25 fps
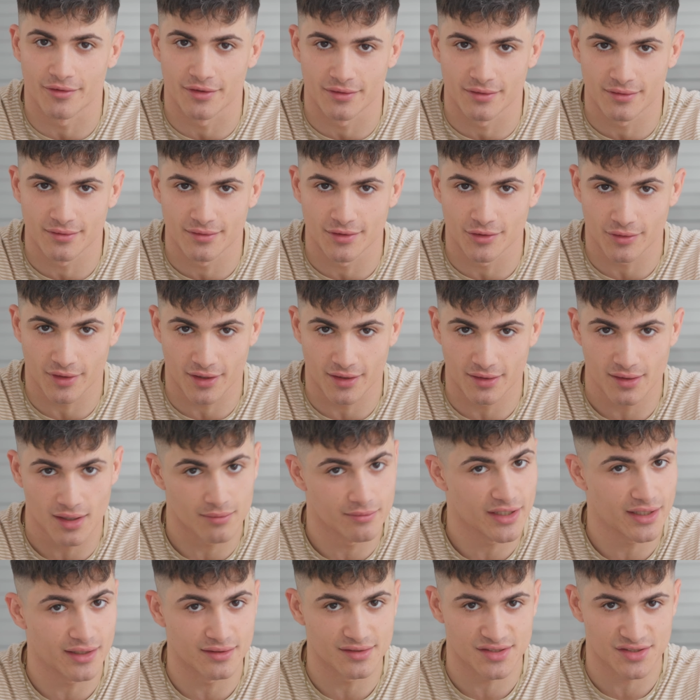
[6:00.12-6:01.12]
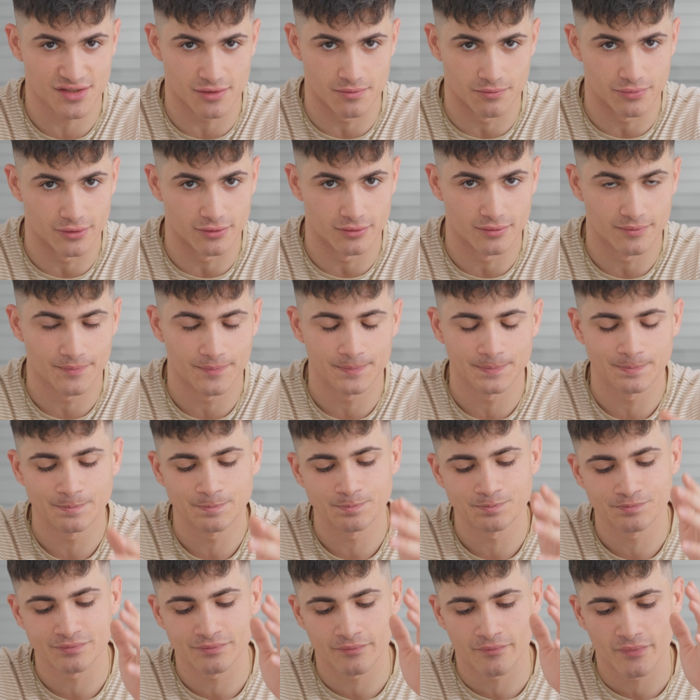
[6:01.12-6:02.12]
it, okay? I'm making it simple.
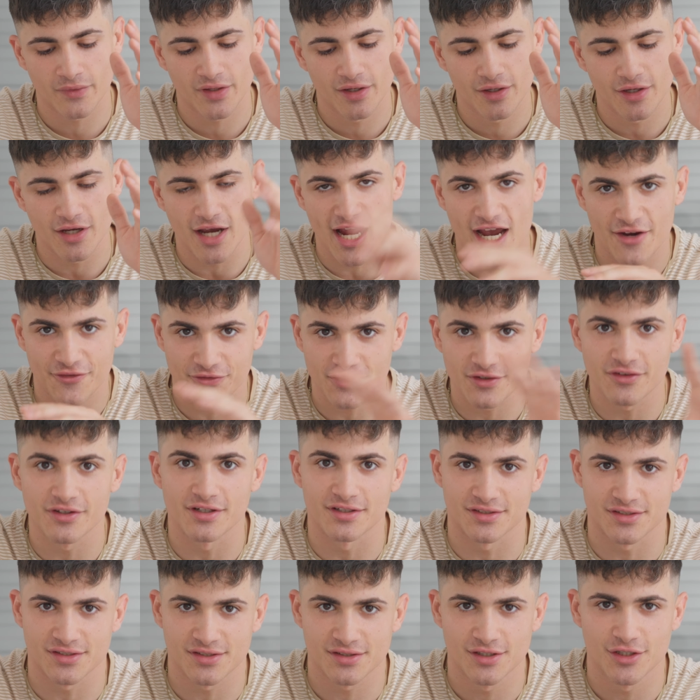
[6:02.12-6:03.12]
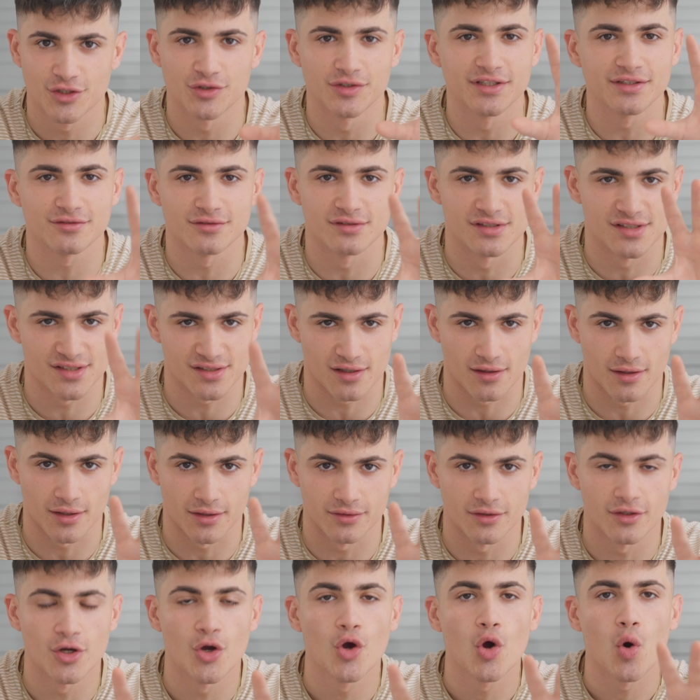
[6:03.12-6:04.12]
After this, you need to decide